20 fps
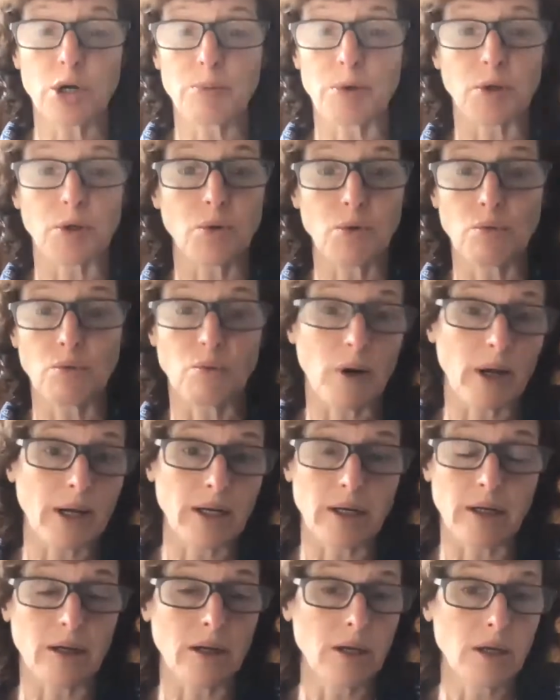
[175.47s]
but you could write
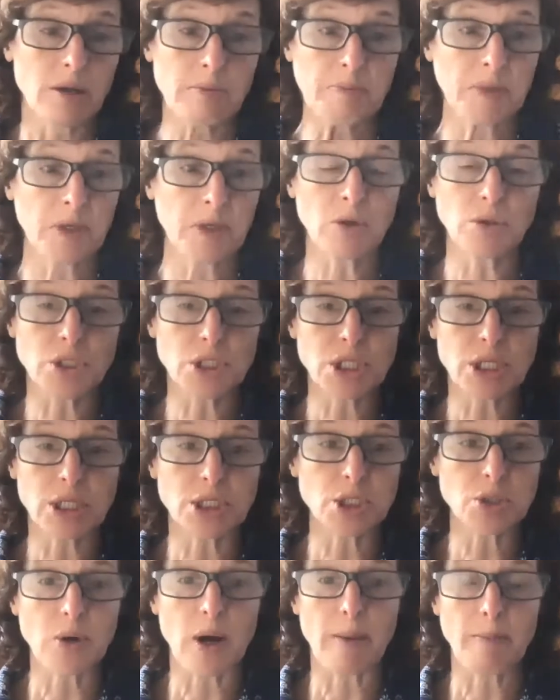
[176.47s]
it, just on a
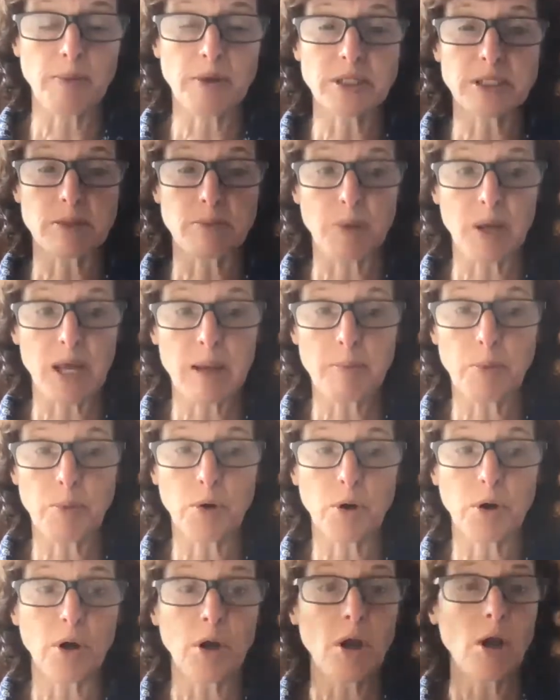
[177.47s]
scrap piece of
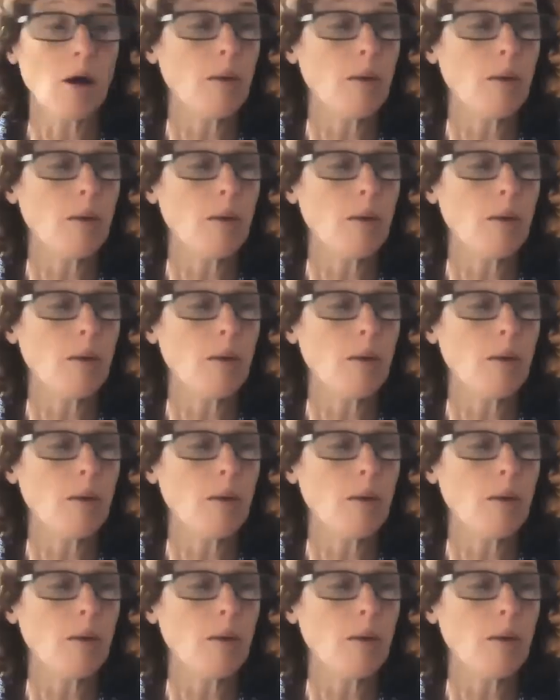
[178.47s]
paper.